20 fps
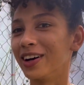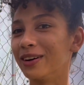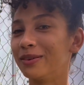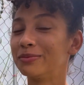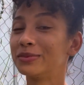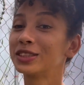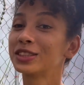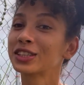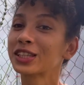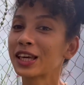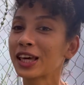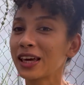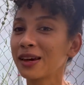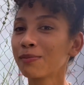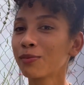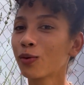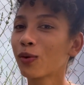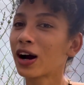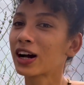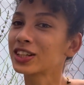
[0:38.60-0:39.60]
just keep
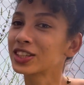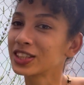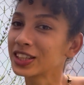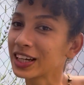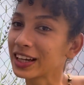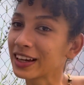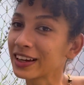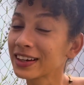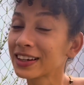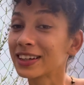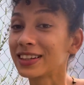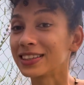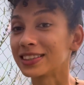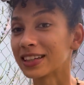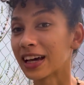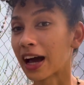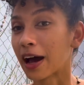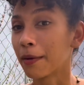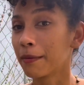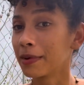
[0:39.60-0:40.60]
watching because
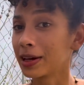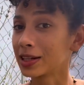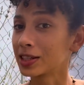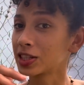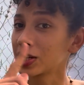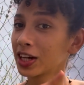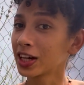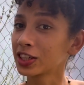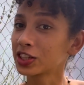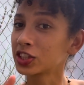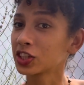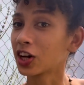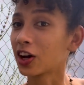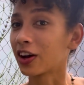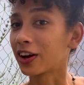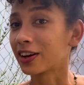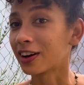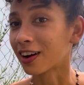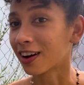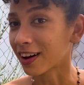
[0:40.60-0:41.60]
I'm gonna touch
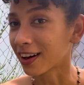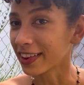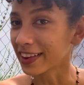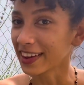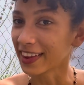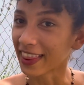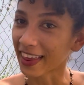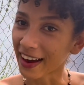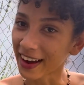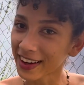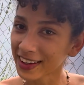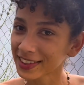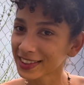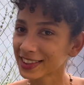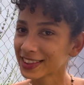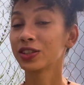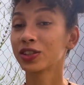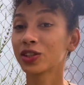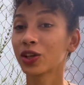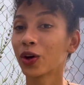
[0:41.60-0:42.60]
on all of that.
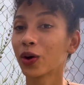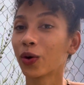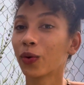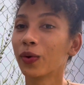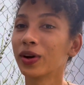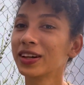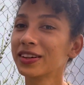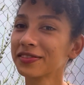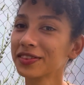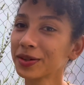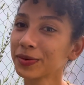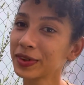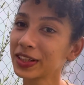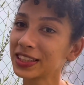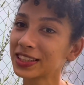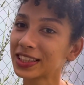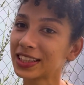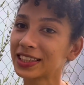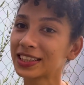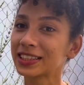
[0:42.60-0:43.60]
So one of the
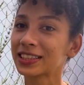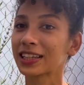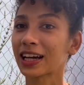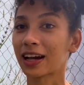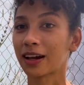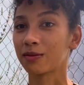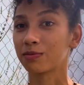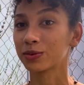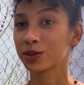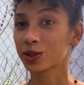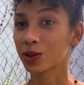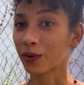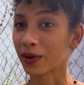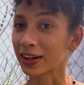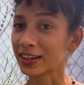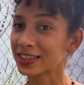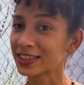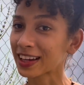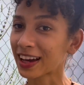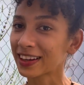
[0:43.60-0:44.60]
reasons I'm so
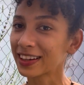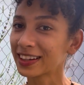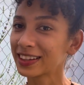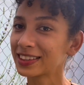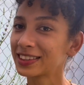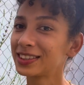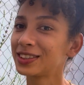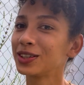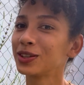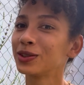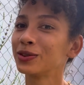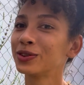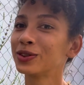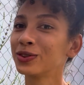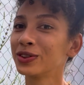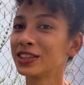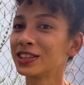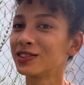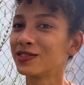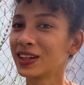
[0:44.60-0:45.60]
excited to do
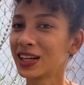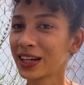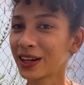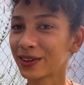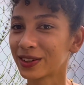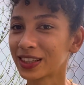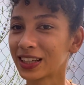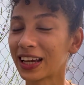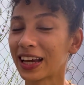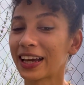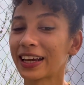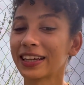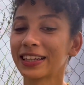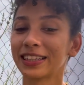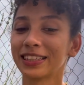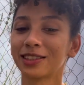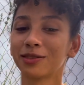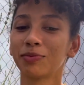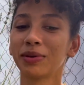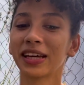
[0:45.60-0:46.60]
this video today
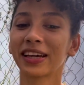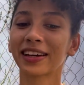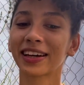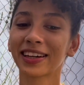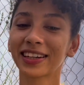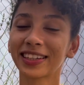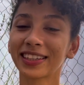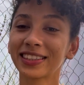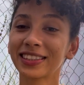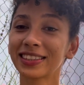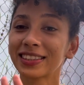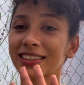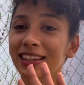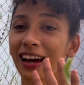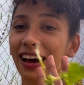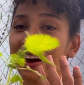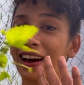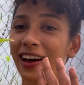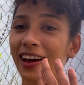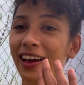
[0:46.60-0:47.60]
is because
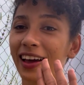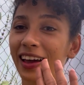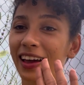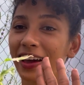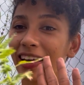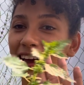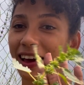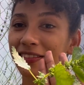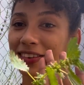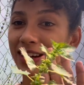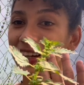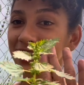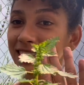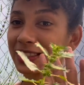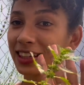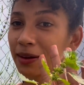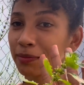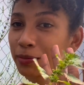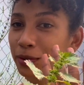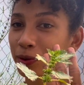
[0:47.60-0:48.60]
I have an
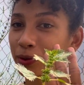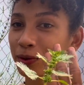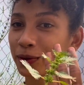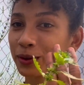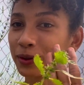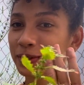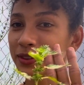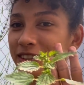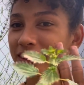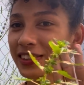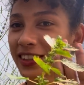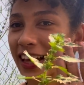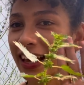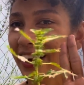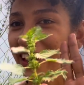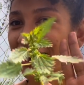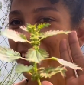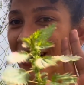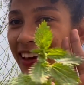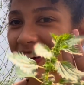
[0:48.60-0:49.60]
example
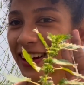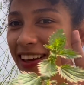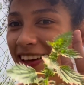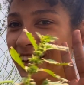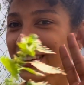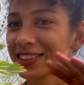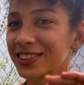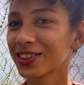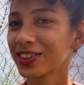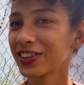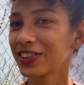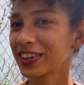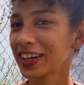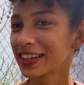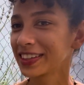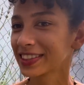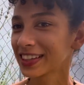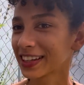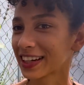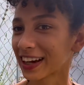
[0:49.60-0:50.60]
today so you
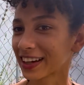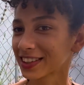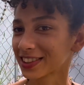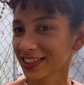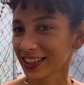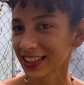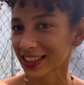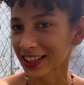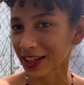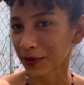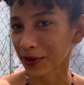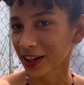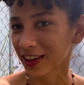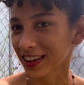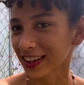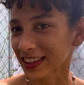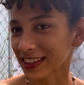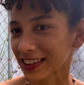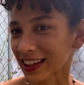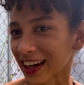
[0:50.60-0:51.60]
guys can actually see what it
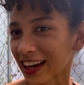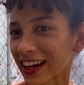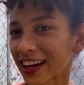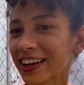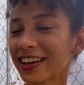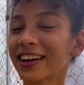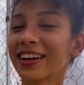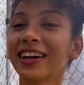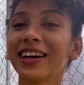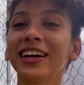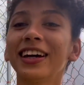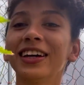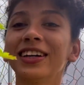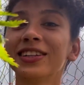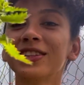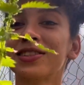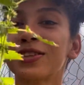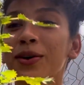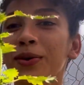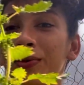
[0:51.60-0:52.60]
looks like.
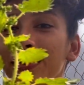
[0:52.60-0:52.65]
So